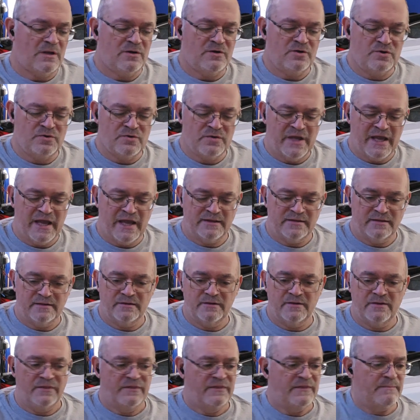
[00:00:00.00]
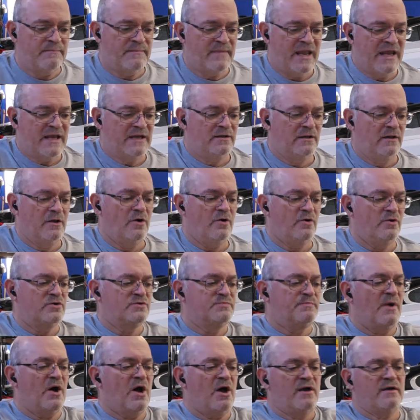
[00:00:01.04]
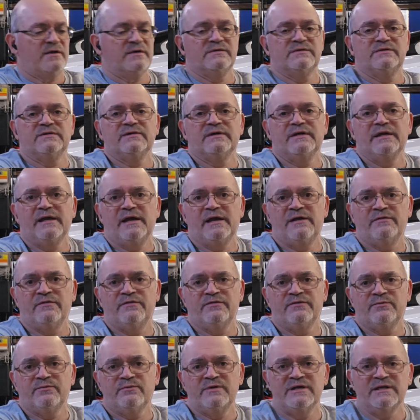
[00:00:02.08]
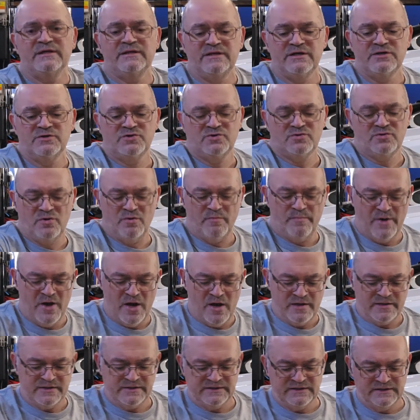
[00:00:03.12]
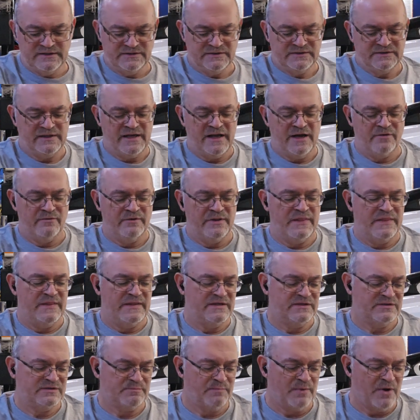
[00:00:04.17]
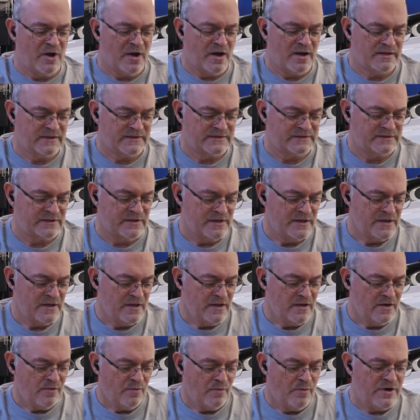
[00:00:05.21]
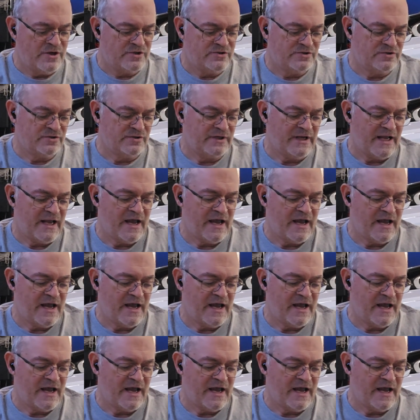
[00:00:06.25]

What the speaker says: you get the main large box and 3 additional boxes. Now, in this box, we should